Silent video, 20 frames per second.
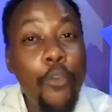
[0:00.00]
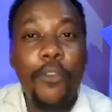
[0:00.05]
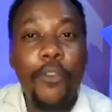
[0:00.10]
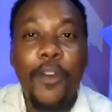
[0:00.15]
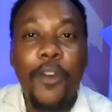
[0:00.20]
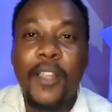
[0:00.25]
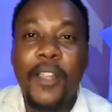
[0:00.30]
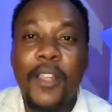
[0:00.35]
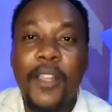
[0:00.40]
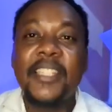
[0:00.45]
He
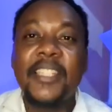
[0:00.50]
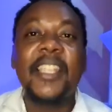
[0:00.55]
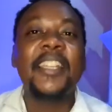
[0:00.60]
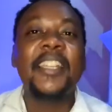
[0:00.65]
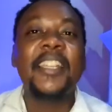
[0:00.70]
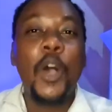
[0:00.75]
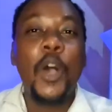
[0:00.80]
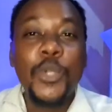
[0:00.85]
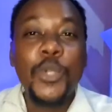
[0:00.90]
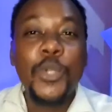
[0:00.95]
said, I'll
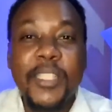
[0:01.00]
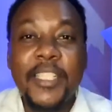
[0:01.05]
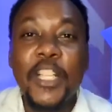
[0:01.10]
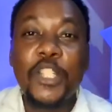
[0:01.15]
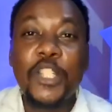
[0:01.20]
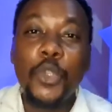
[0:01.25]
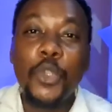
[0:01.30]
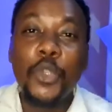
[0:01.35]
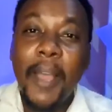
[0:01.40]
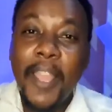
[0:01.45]
stick to
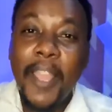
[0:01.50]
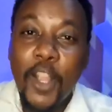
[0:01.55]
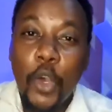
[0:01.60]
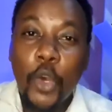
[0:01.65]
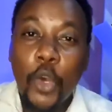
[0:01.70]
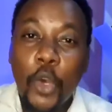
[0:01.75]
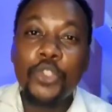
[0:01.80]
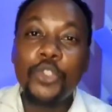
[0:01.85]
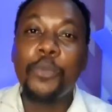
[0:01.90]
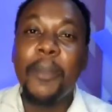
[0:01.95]
my goal,
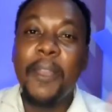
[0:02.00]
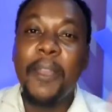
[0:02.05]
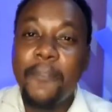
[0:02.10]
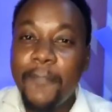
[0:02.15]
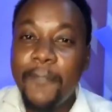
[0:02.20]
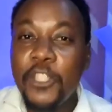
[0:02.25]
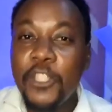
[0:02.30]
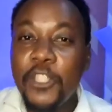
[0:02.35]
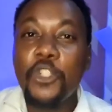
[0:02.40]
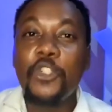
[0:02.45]
to my
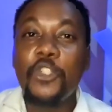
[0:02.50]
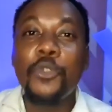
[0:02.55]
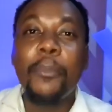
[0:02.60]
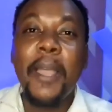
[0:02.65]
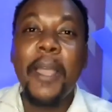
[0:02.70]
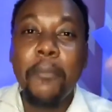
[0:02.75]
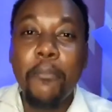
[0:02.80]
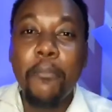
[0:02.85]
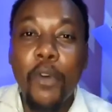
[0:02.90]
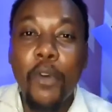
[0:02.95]
vision, to my
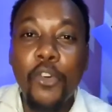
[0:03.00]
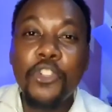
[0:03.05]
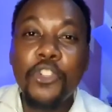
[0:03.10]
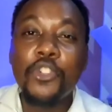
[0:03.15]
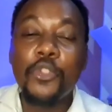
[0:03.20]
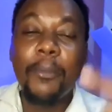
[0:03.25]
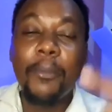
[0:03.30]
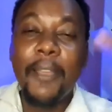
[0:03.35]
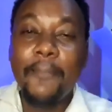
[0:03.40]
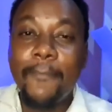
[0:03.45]
morals, to
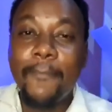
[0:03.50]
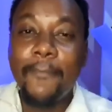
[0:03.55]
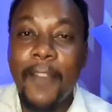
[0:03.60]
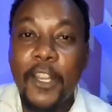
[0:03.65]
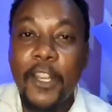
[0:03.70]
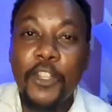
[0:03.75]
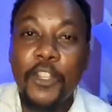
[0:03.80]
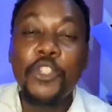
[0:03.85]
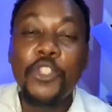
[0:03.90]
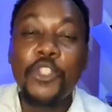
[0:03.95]
my values,
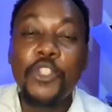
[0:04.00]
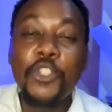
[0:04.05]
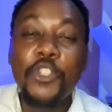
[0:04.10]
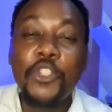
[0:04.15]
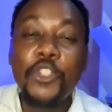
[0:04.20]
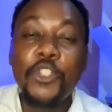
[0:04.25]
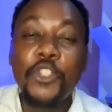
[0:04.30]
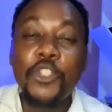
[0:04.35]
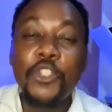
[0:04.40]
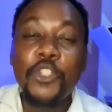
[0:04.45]
to my
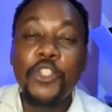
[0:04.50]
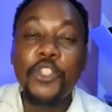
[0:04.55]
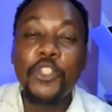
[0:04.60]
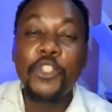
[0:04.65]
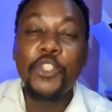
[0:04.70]
promise.